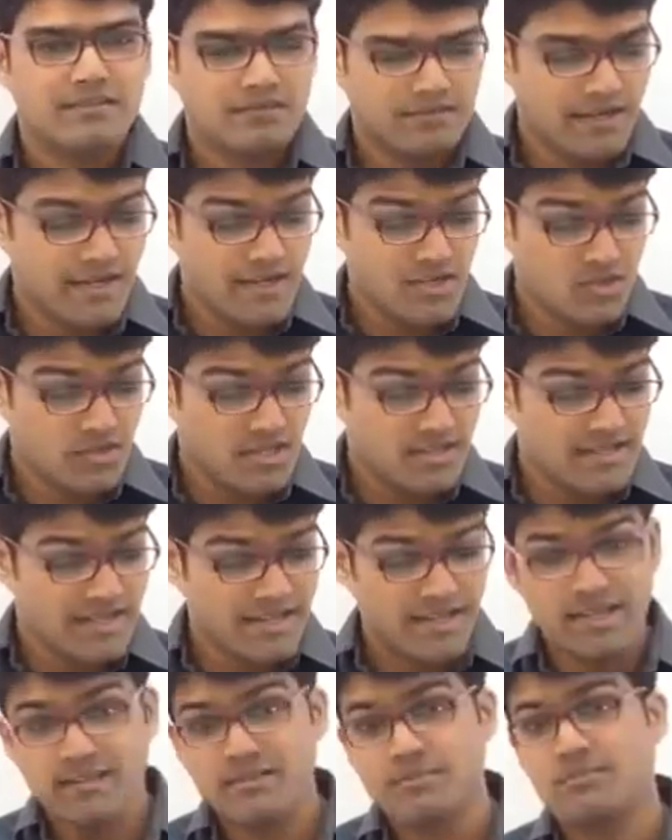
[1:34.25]
Right? So there's
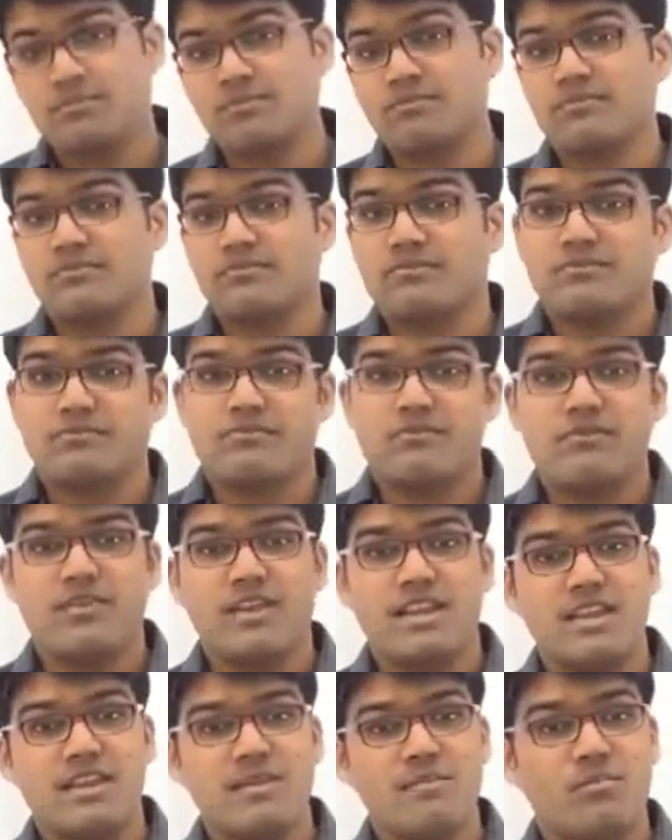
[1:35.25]
like a
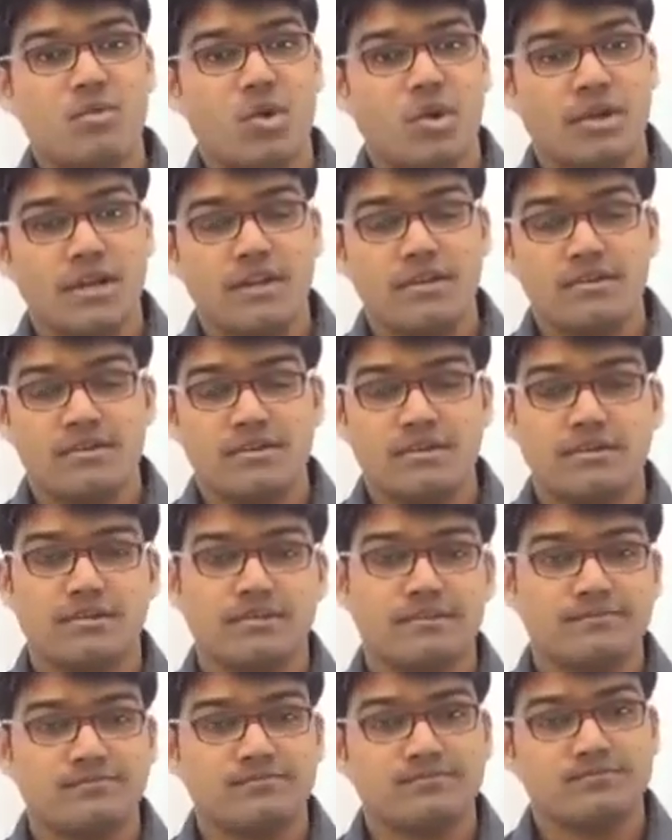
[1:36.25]
very important uh,